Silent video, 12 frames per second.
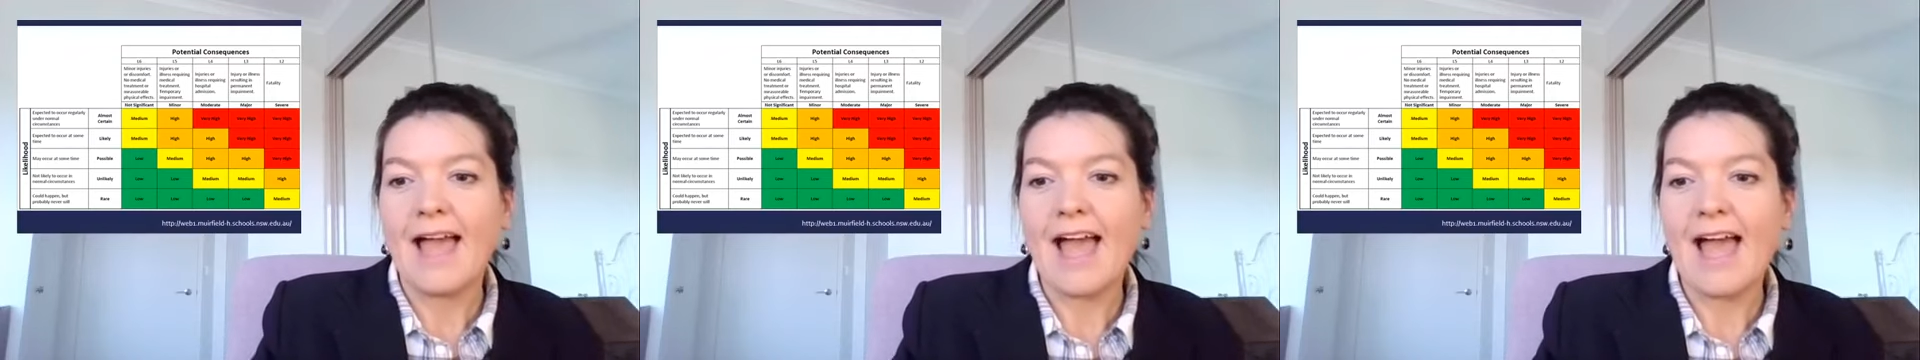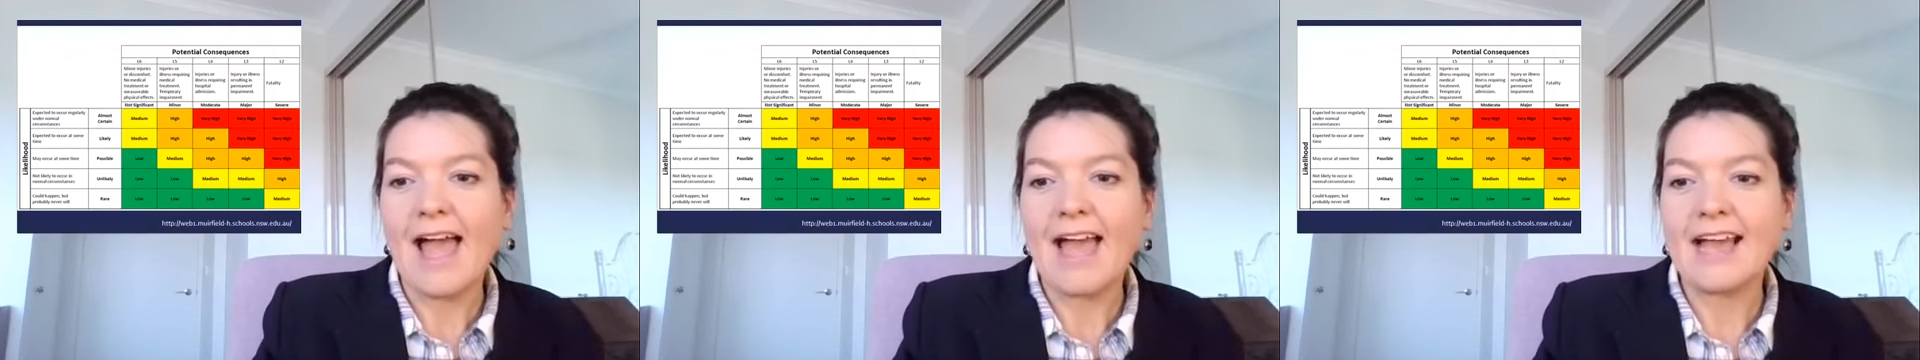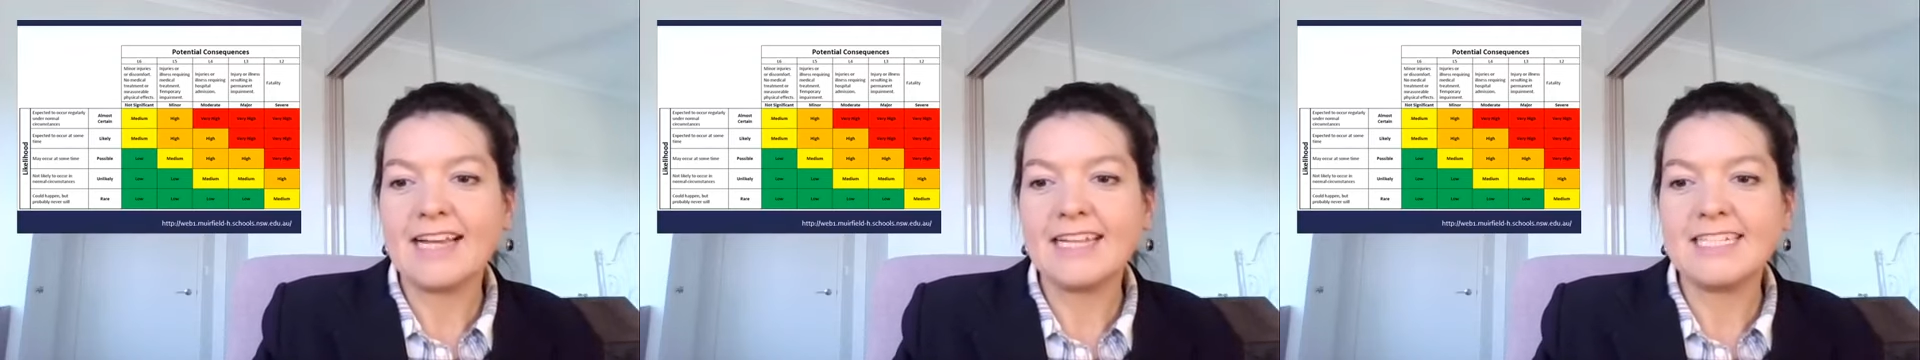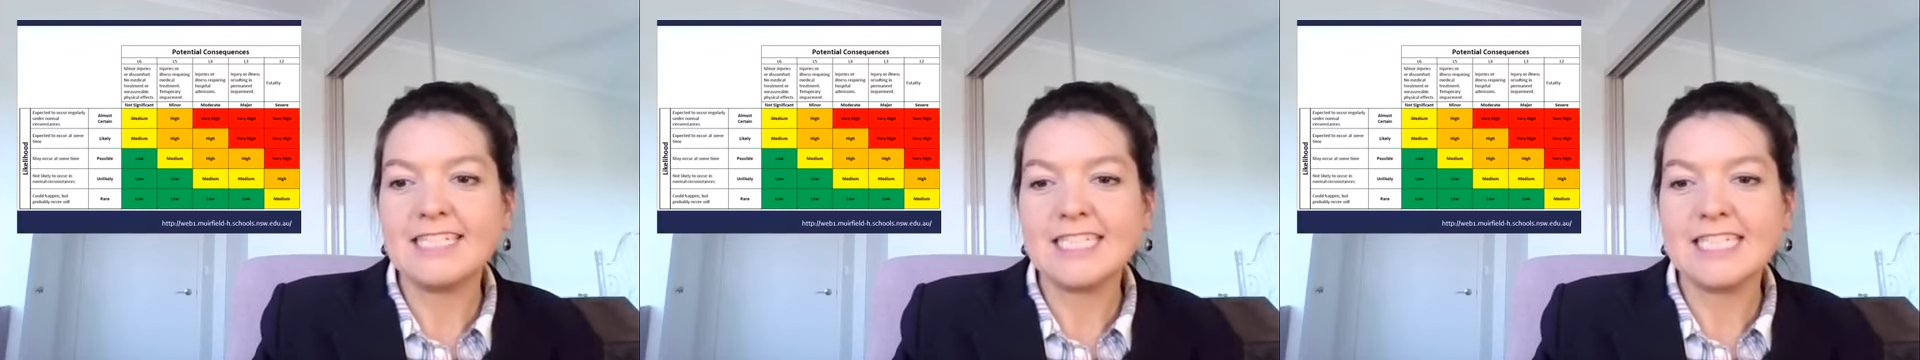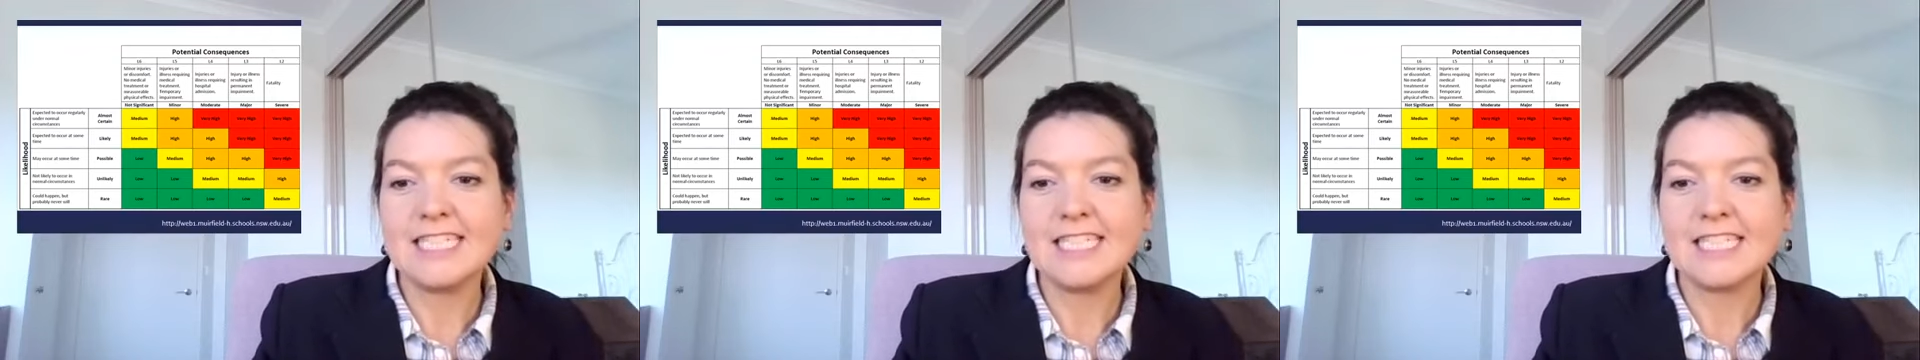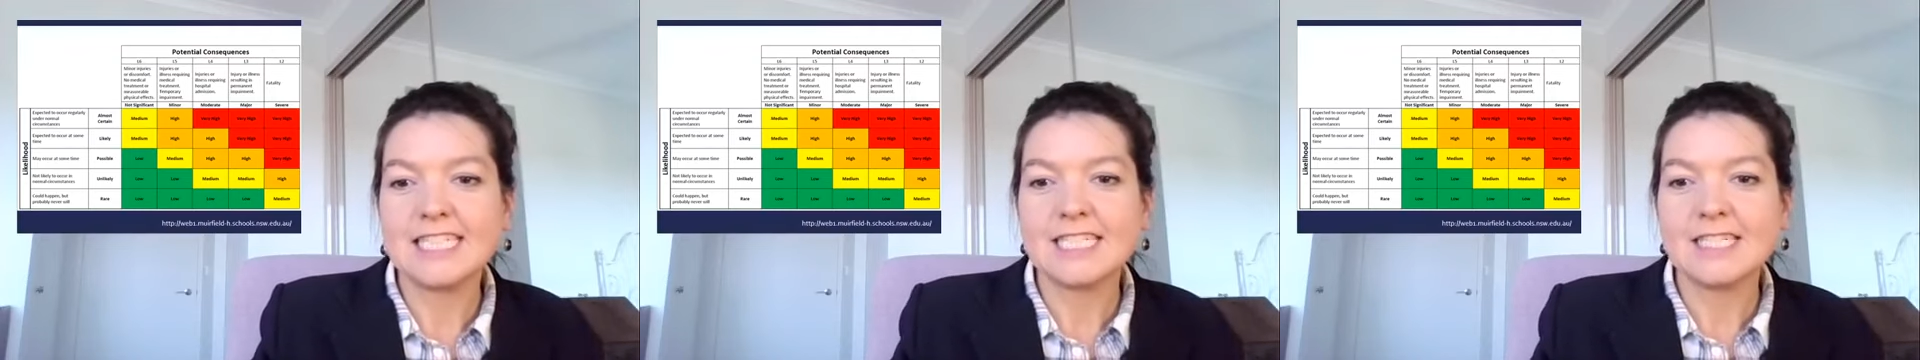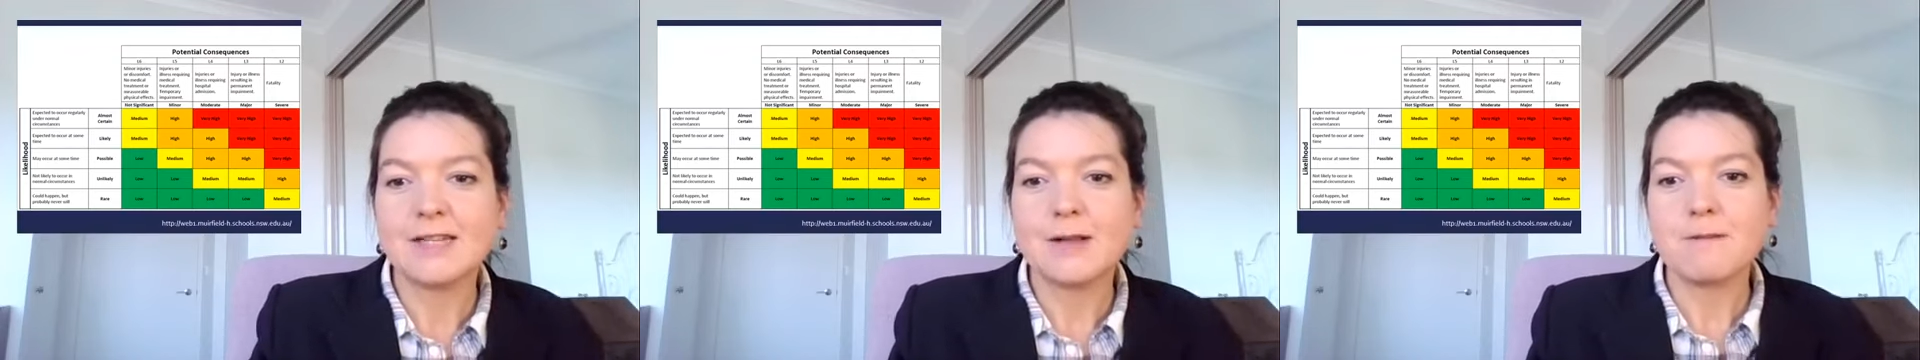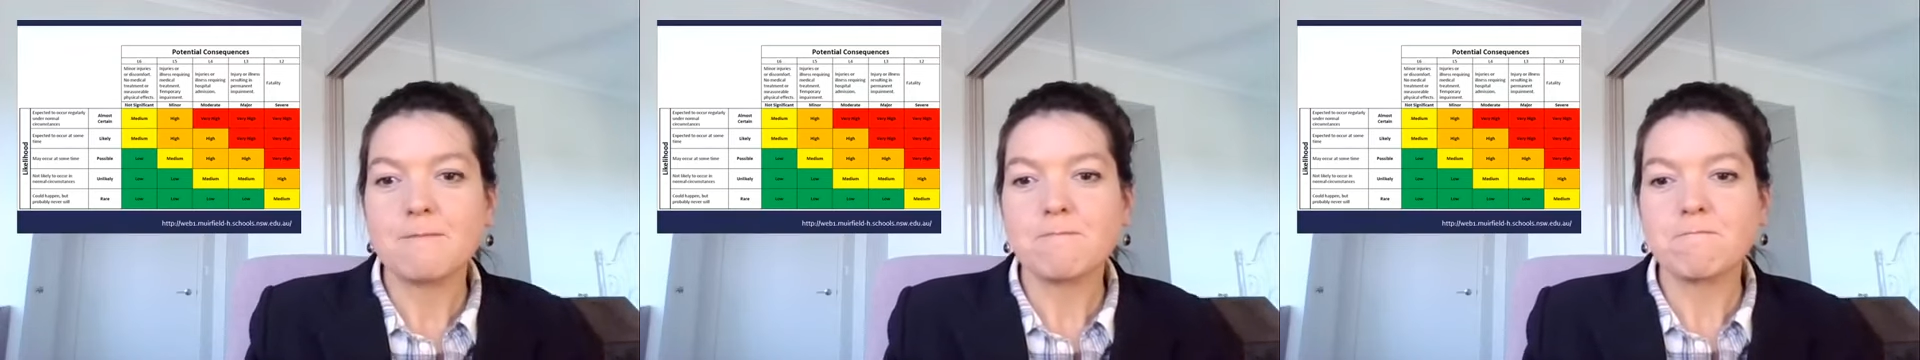And
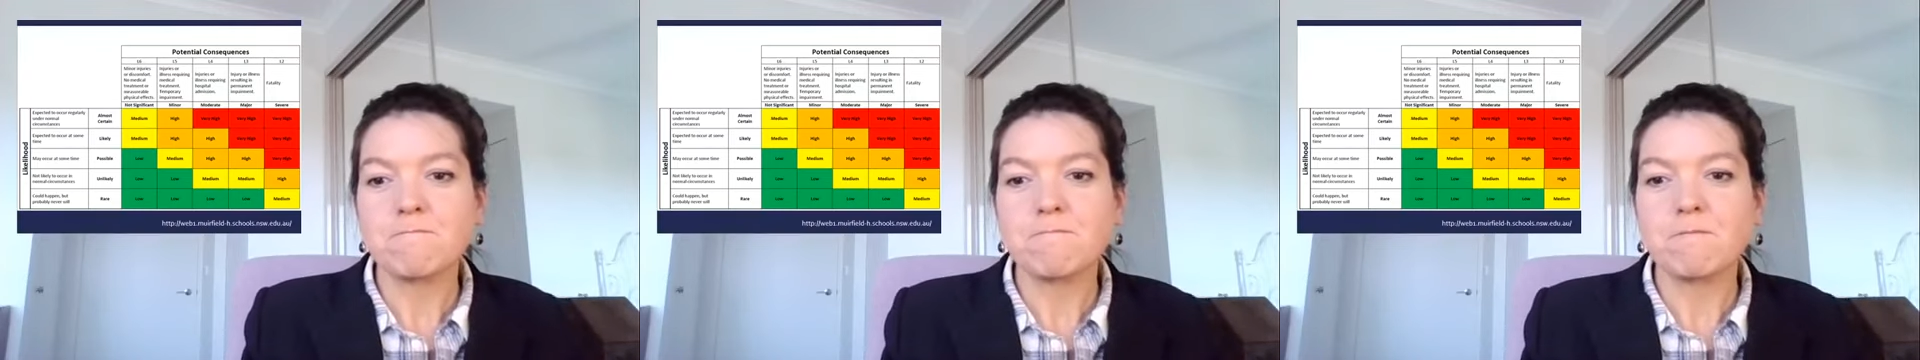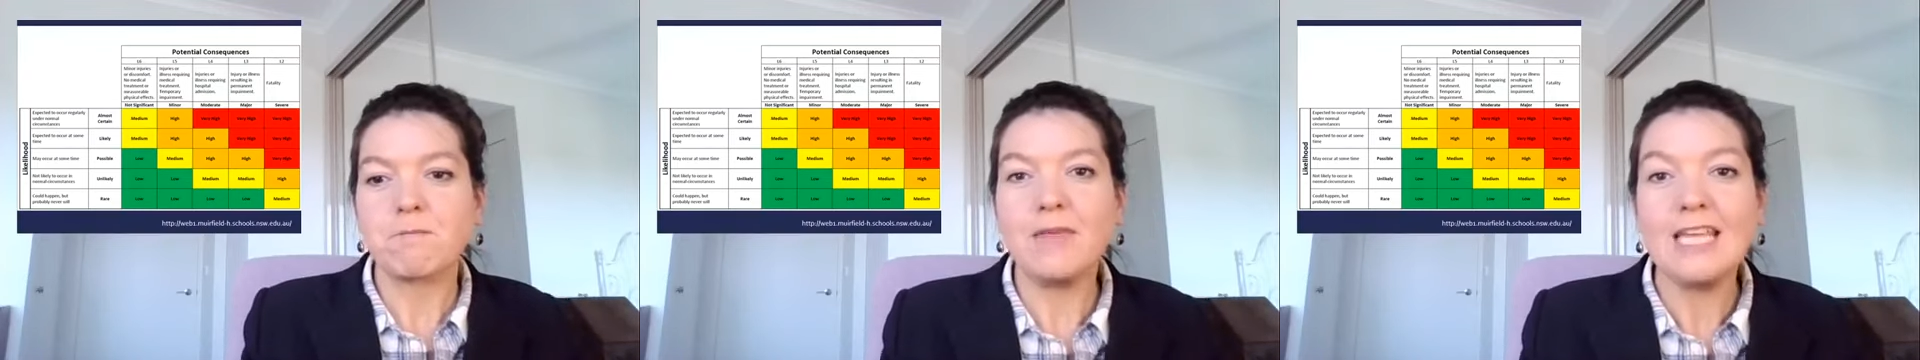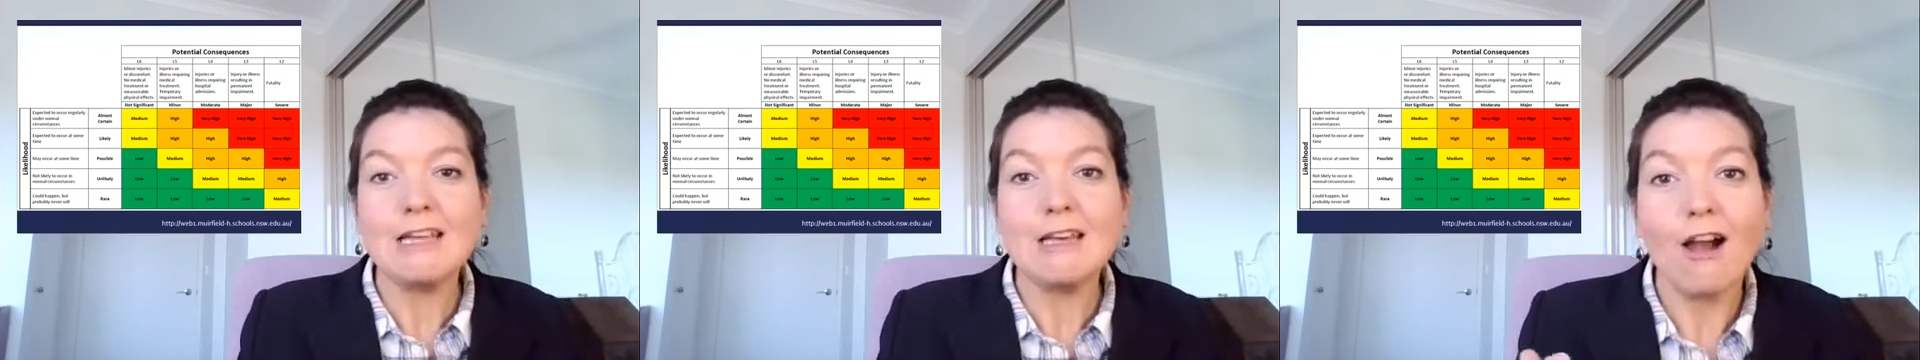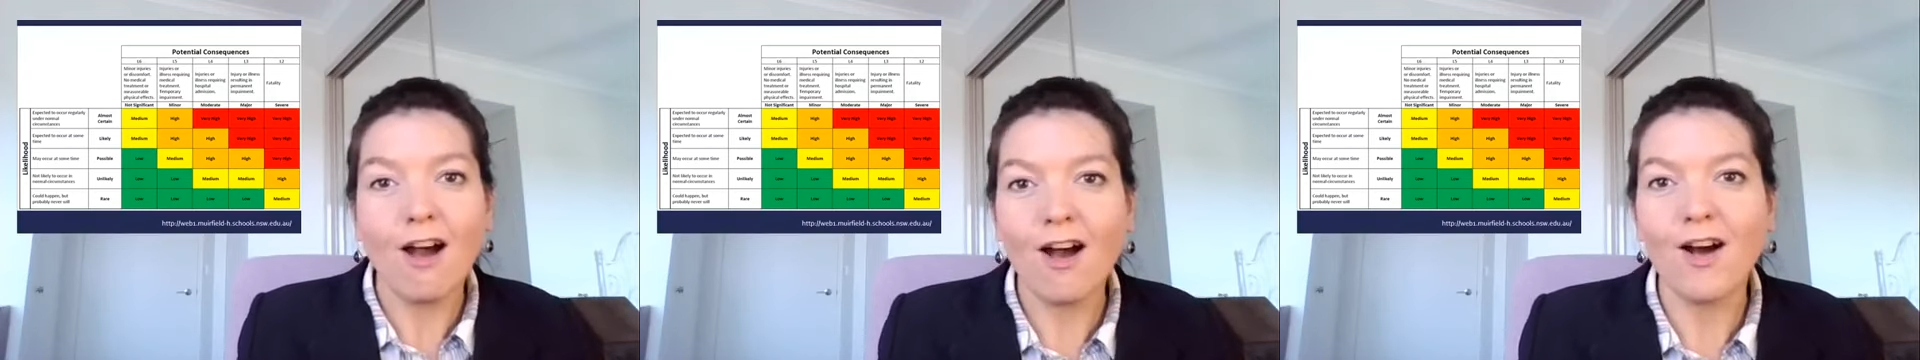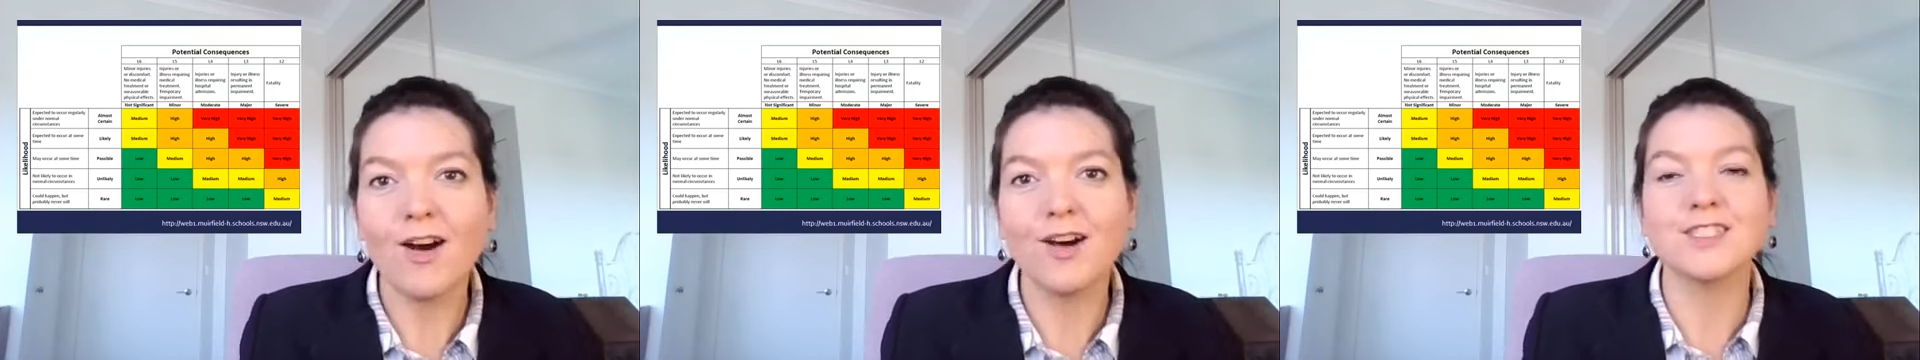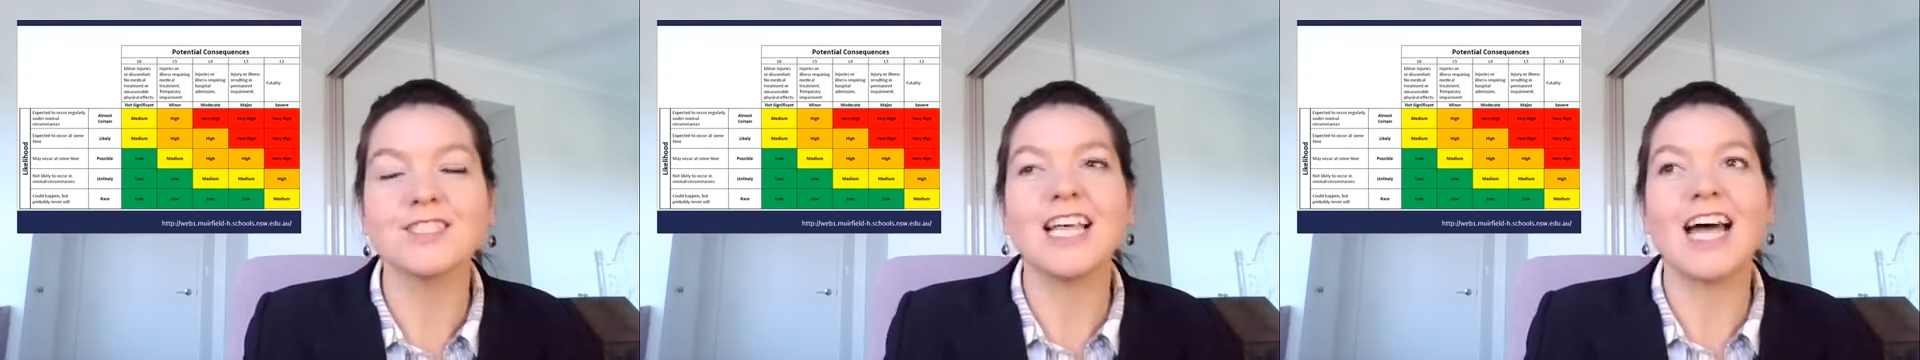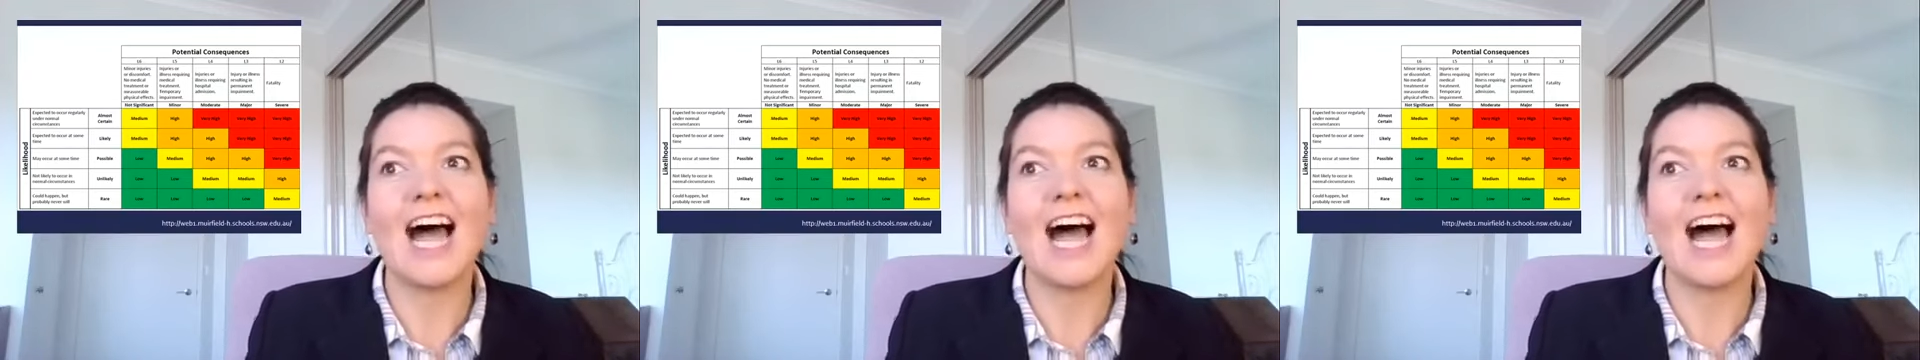because